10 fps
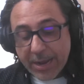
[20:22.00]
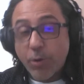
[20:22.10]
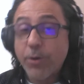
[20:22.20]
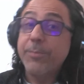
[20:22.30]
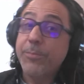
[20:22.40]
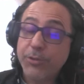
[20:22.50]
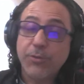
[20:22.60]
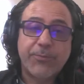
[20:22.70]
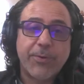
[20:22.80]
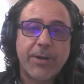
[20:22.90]
or a
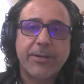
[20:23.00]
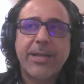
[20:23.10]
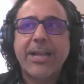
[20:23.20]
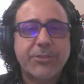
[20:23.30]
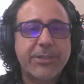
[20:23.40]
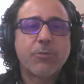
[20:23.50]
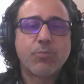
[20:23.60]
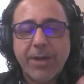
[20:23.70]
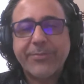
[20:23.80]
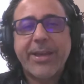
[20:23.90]
mutual fund. Actually, a
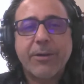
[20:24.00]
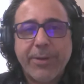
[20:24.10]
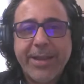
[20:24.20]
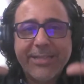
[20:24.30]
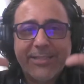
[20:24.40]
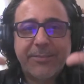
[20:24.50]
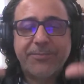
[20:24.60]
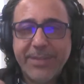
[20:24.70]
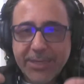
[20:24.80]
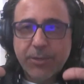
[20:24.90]
Roth IRA is the
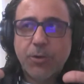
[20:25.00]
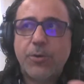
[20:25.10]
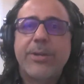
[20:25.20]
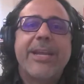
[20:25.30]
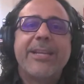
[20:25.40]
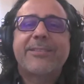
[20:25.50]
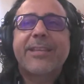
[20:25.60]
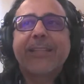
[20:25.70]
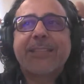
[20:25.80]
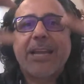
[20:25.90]
vehicle.
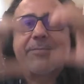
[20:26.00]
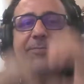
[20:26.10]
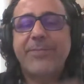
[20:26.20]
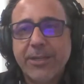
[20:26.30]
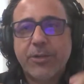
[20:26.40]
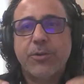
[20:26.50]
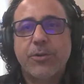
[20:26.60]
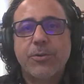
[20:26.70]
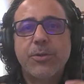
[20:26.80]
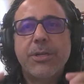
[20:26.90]
Inside that
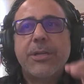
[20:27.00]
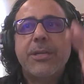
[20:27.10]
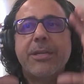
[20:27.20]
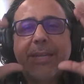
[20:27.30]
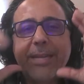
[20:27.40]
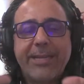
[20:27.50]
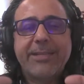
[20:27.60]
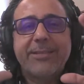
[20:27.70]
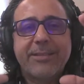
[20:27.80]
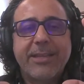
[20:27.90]
vehicle
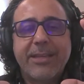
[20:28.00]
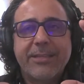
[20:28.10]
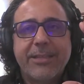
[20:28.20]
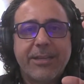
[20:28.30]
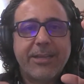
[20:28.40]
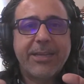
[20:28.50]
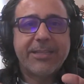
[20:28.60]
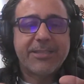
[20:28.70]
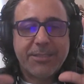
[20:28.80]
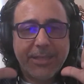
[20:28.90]
is
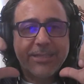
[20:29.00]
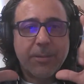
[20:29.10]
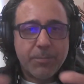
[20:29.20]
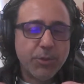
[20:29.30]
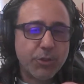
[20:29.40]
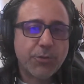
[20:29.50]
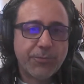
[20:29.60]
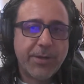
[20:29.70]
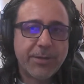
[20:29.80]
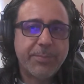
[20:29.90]
it's a mutual
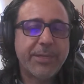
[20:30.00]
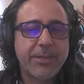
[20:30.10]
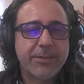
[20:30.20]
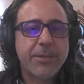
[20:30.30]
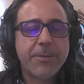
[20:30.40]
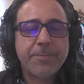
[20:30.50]
fund, because